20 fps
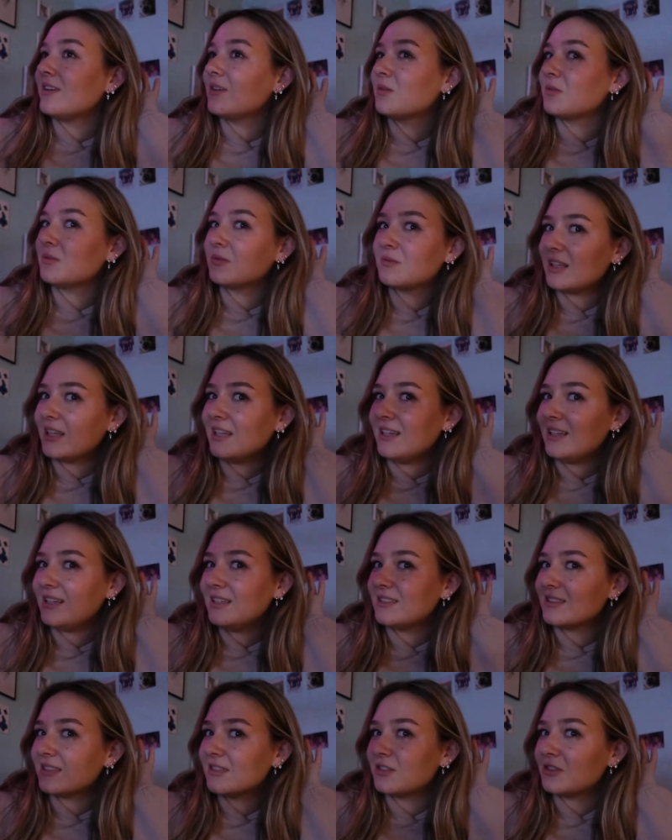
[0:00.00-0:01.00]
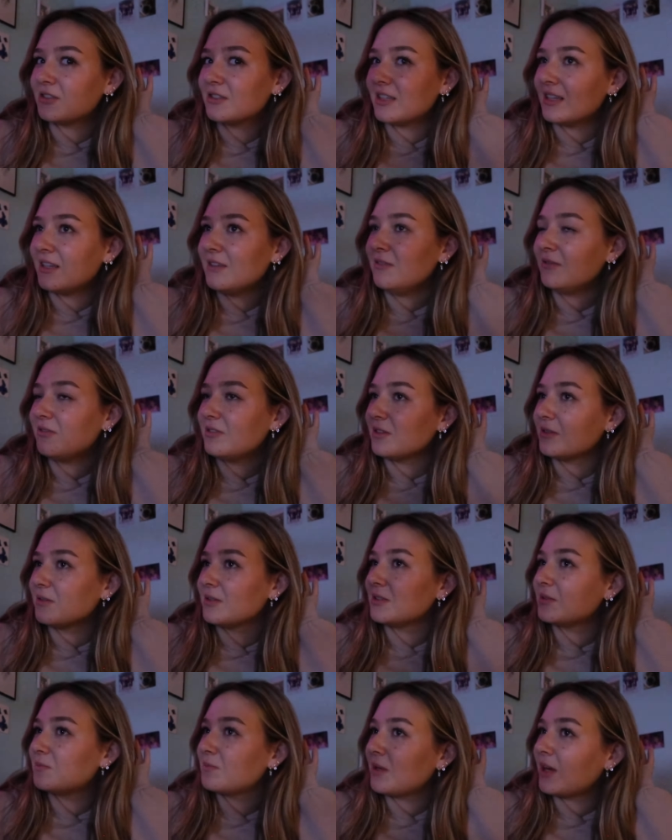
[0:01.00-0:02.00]
don't think he's under the
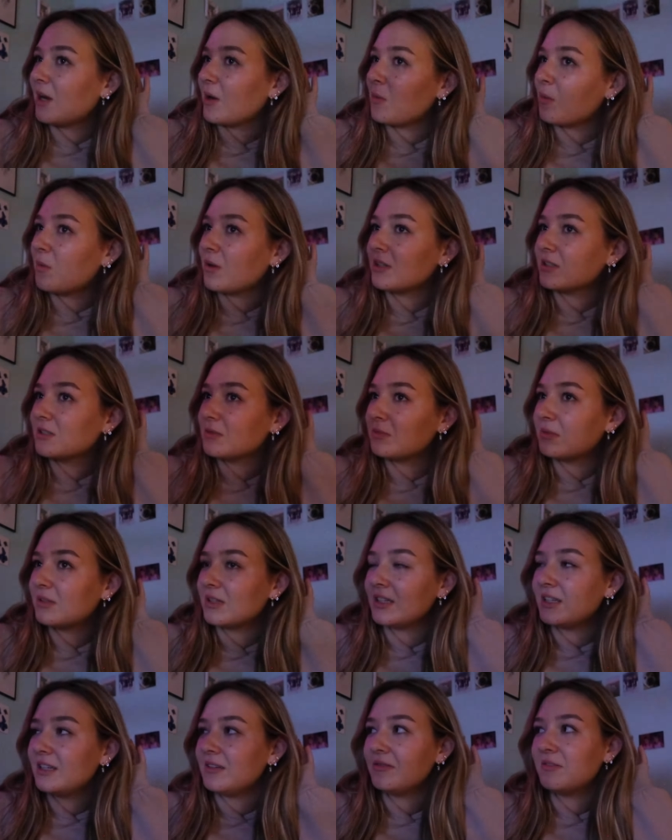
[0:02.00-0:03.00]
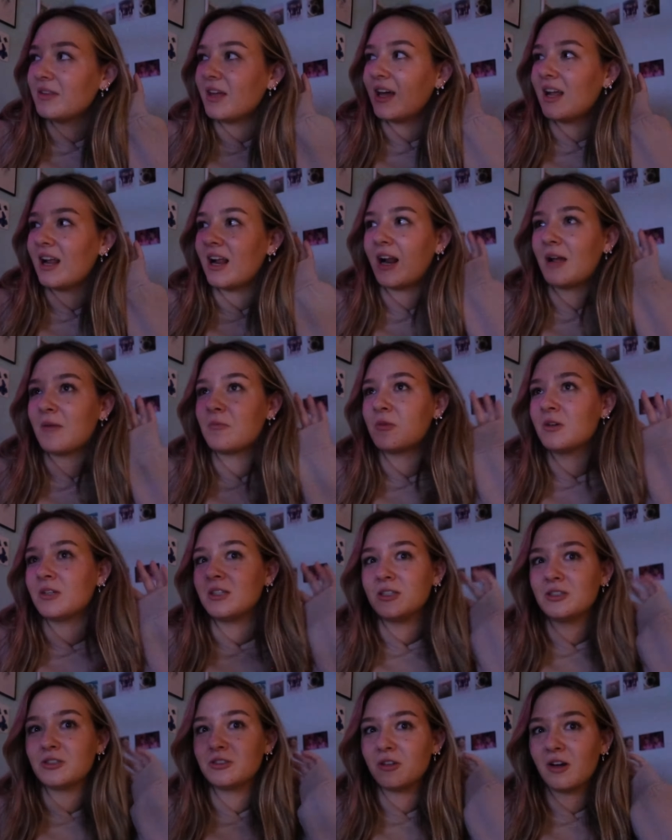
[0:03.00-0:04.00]
influence, but I want to believe that, and I'm
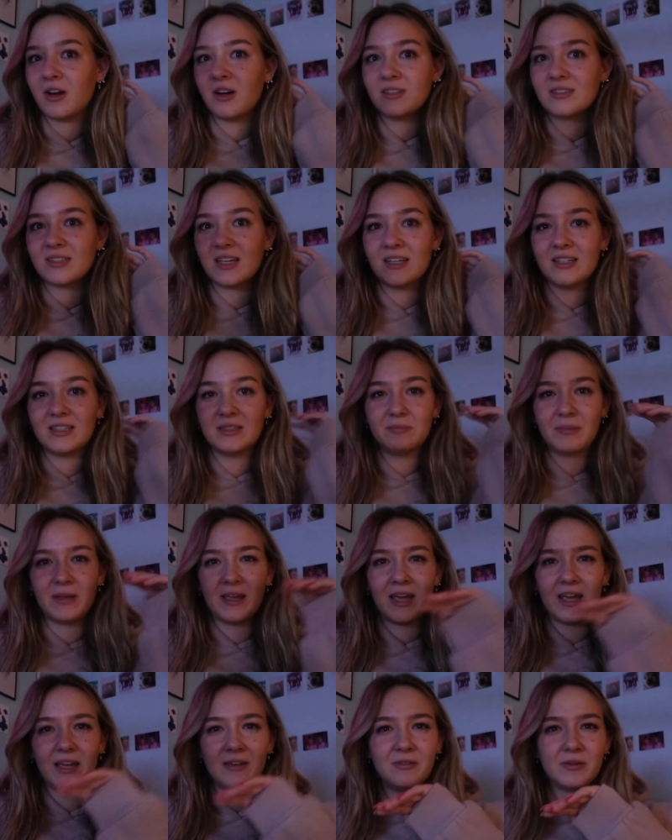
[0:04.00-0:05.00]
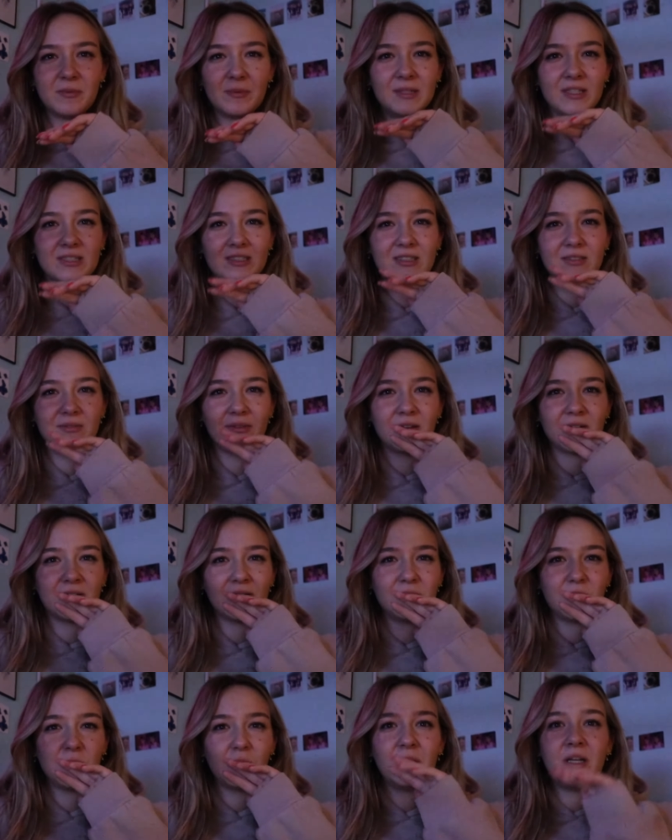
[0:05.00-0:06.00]
really shocked at his behavior because he's
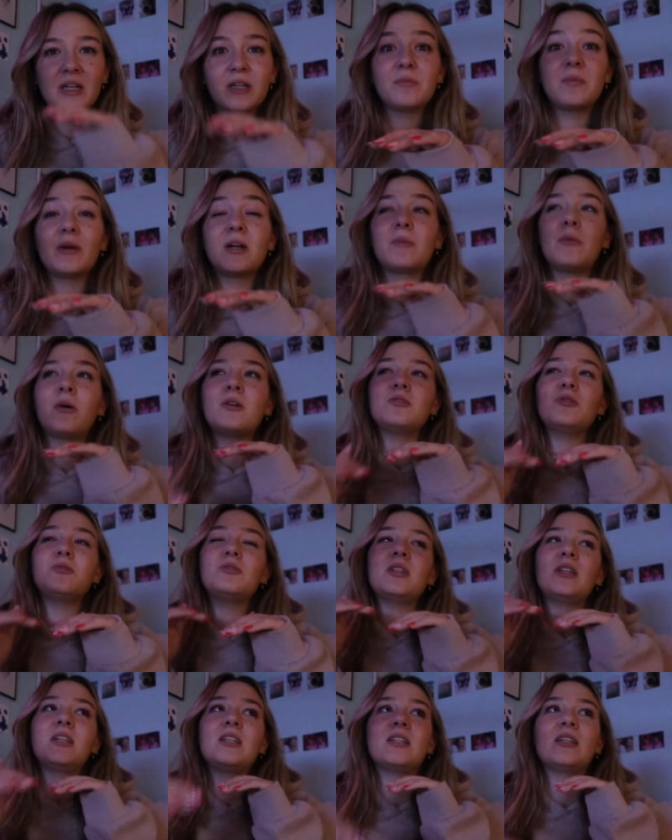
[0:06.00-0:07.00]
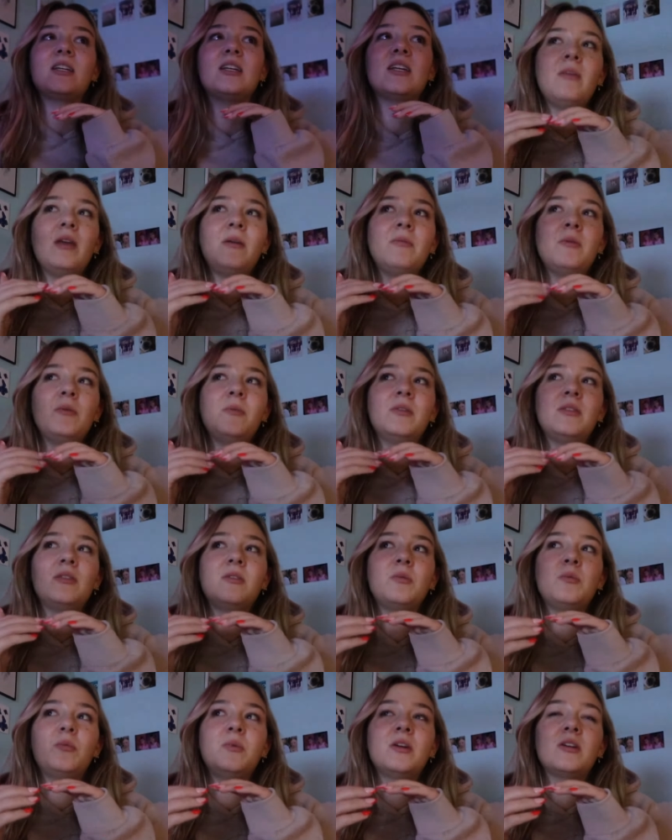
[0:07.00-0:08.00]
very weird. But I'm also trying to think, maybe with
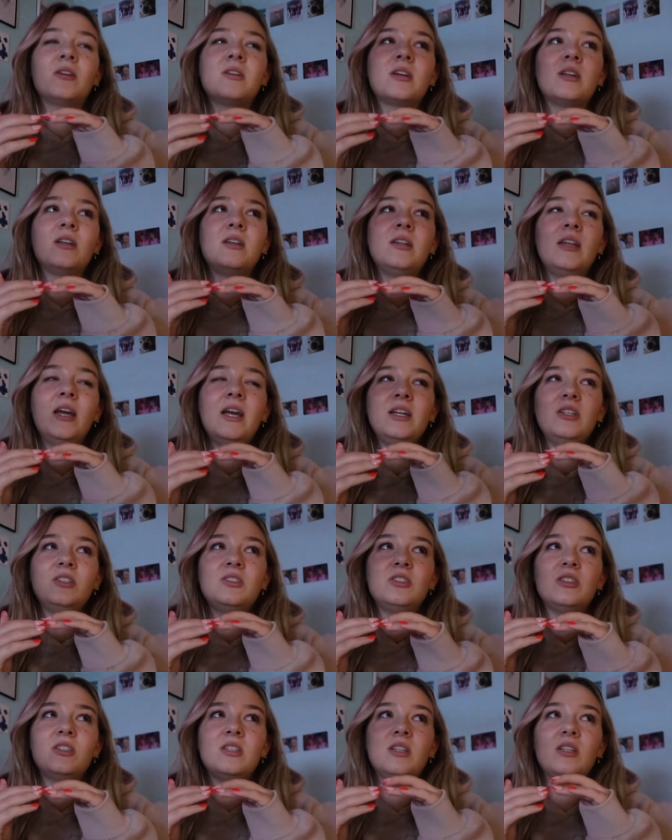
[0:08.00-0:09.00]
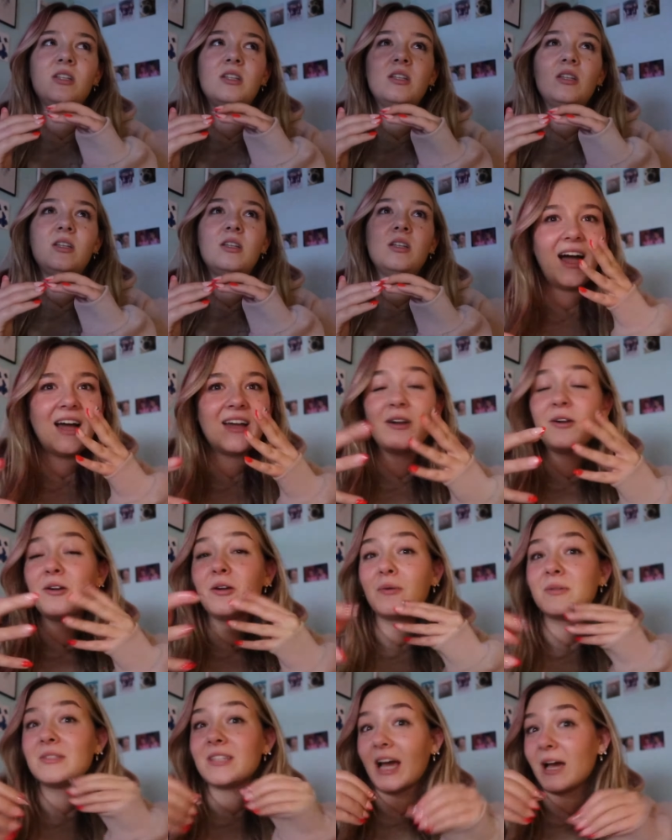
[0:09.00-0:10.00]
the weird connection, I don't
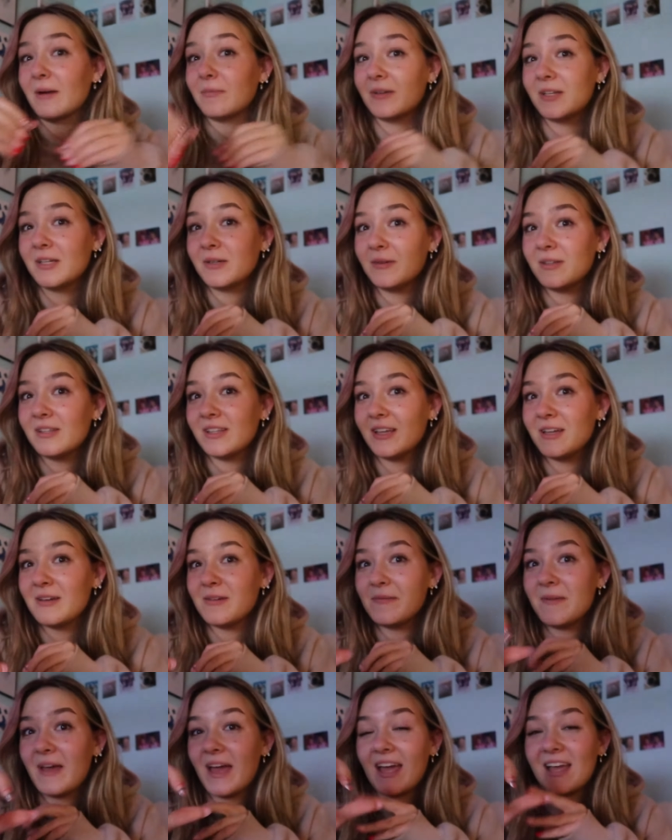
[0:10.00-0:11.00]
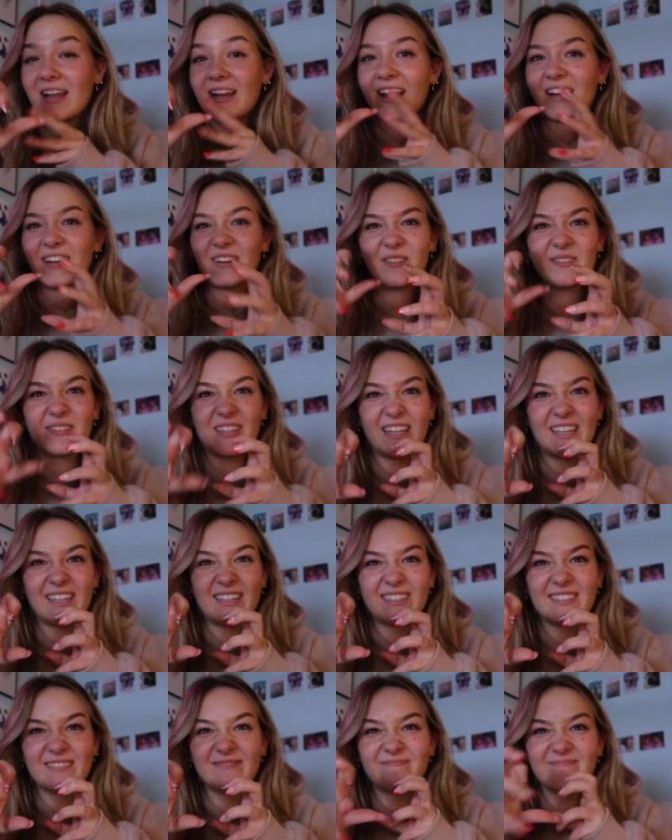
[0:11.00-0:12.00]
know what's happening with him, and I don't like
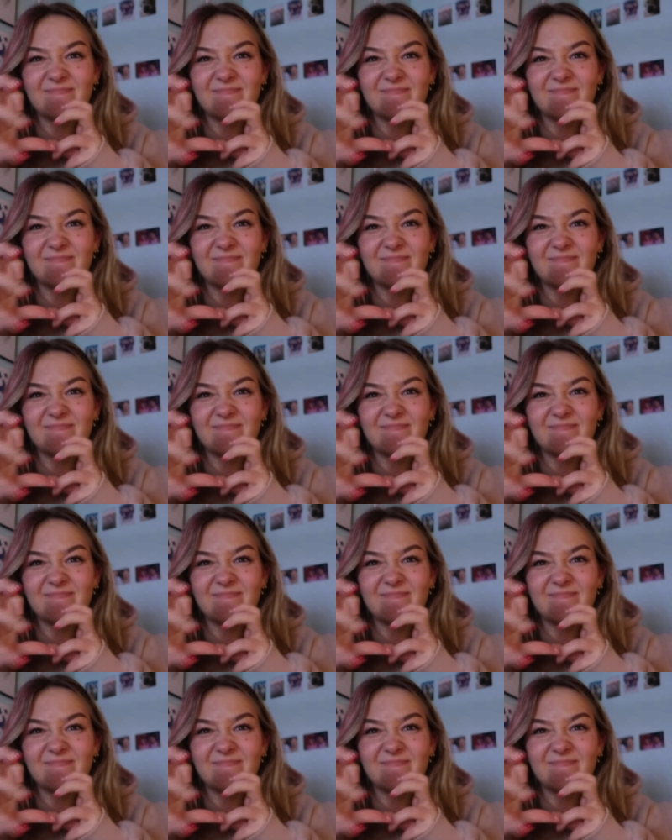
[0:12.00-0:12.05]
it.